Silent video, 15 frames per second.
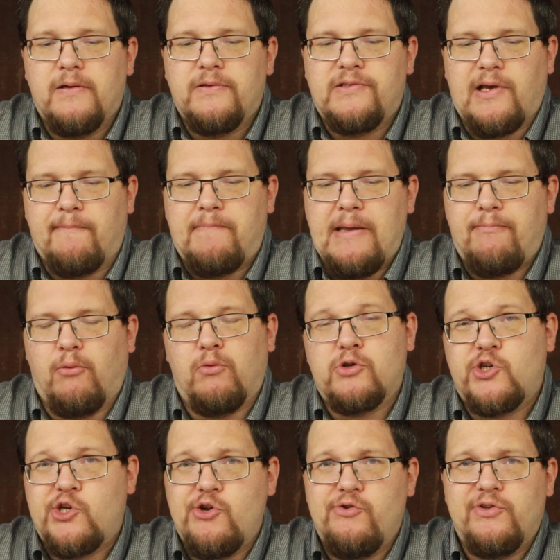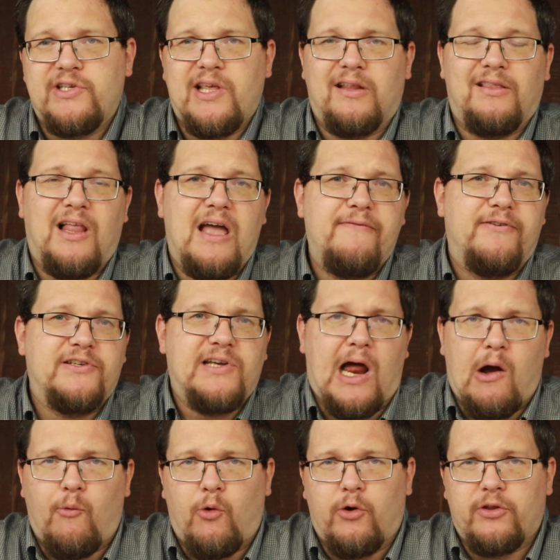Some people will choose that life is
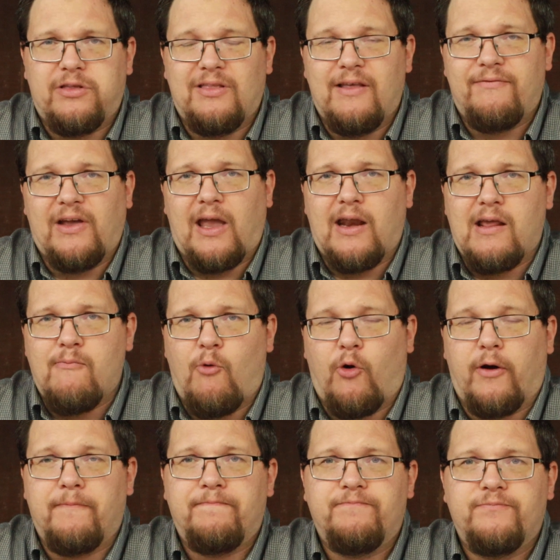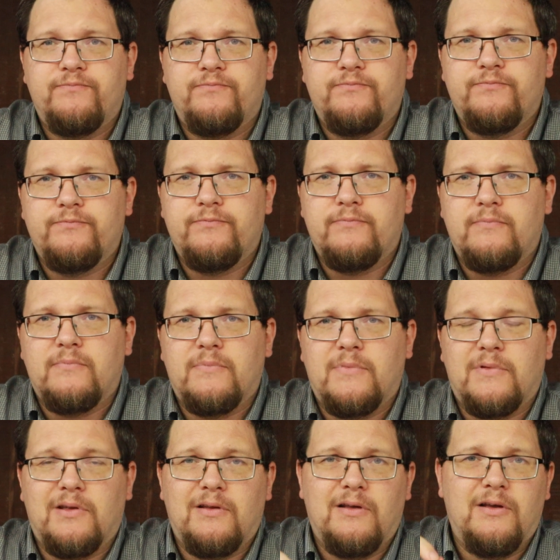not worth living anymore.
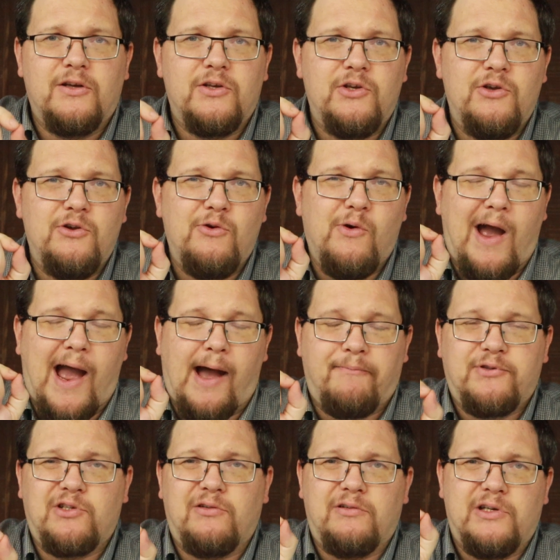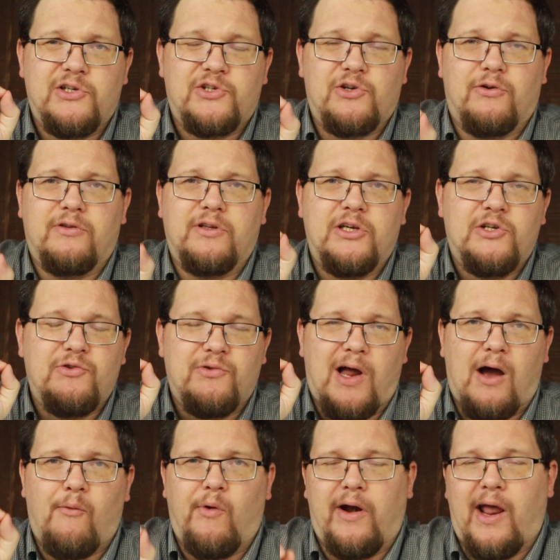You absolutely, certainly do
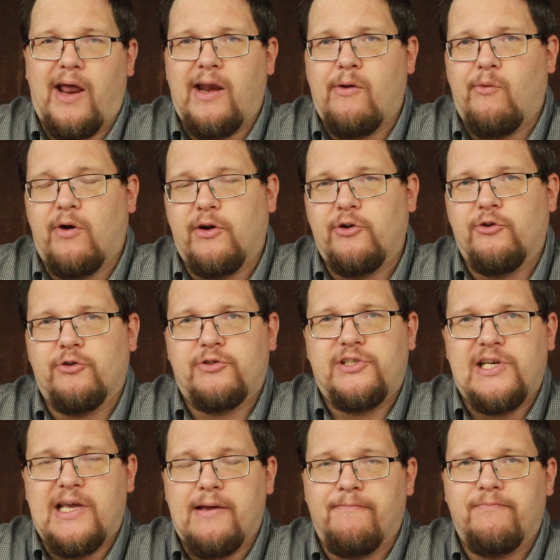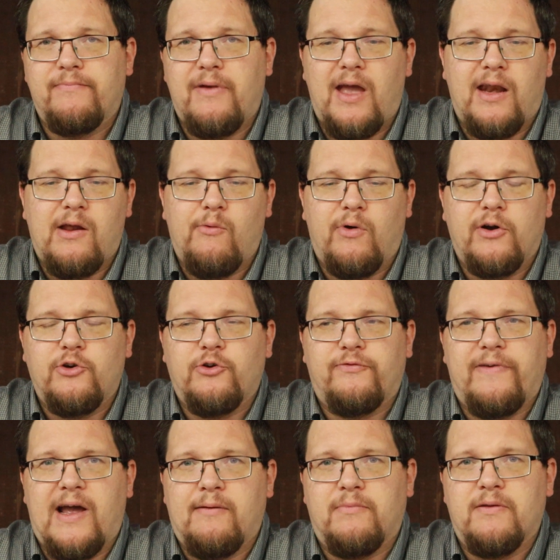not want anyone on your team, anyone in your
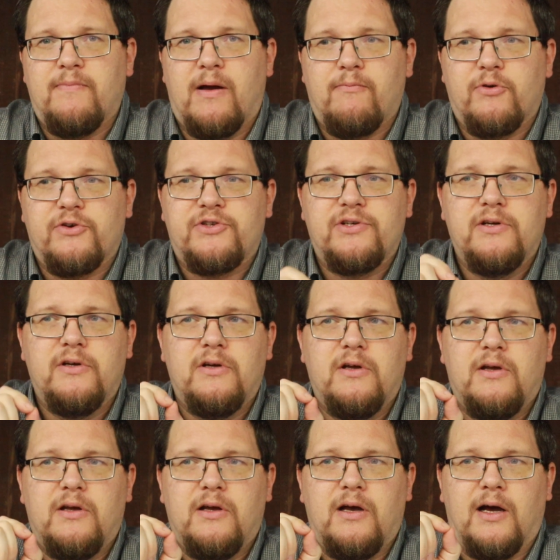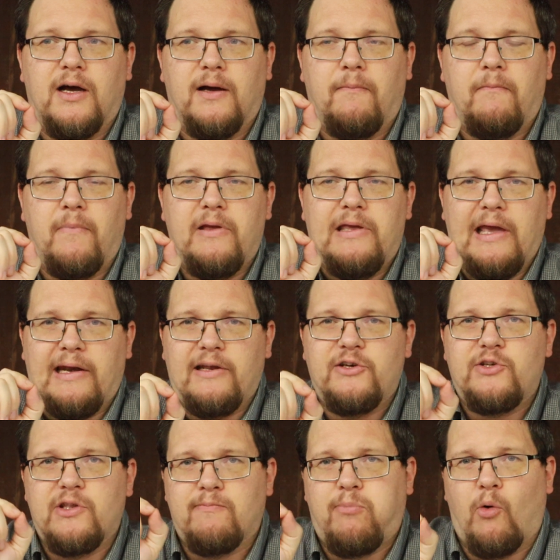family members, getting
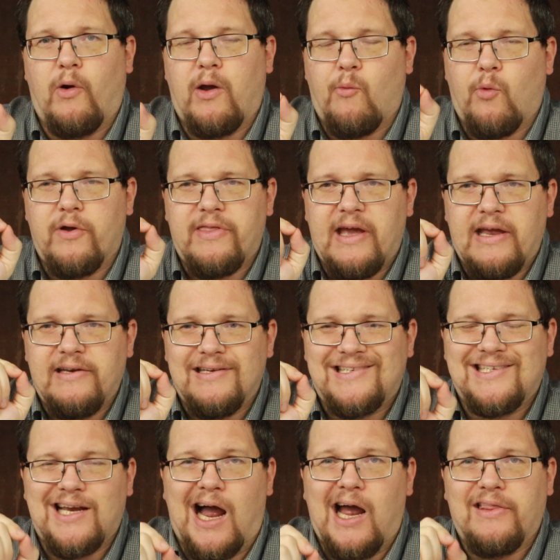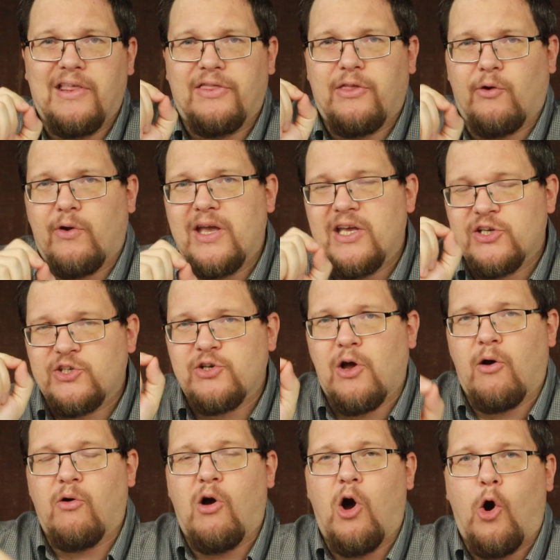to the point where they decide that there is
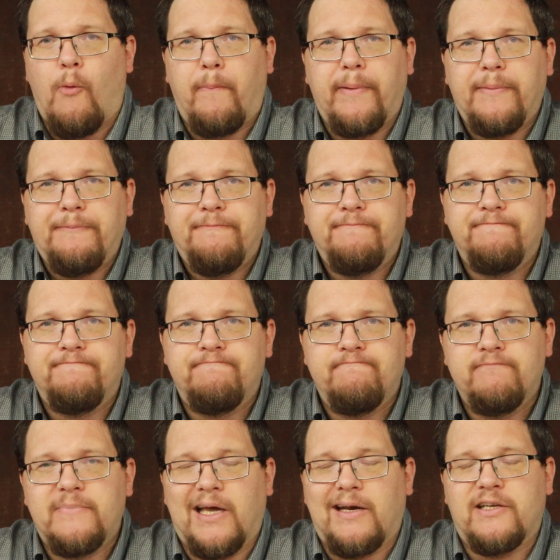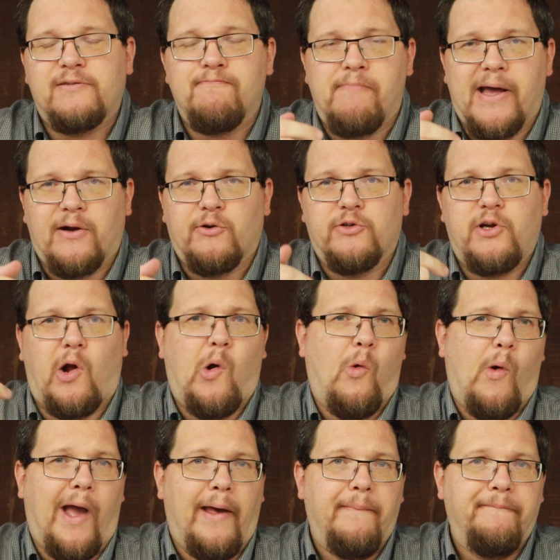no hope, that it's better to
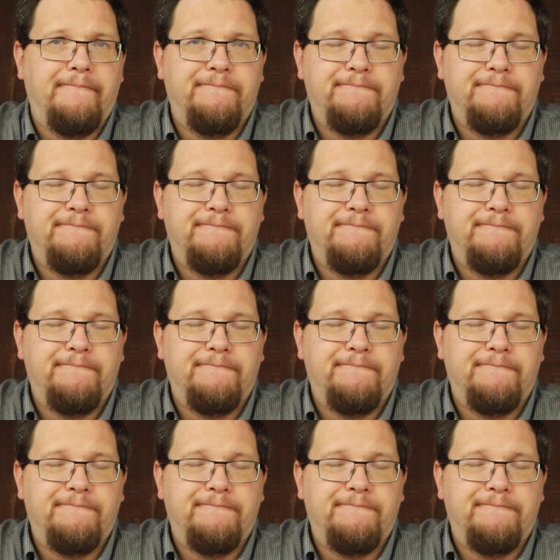quit.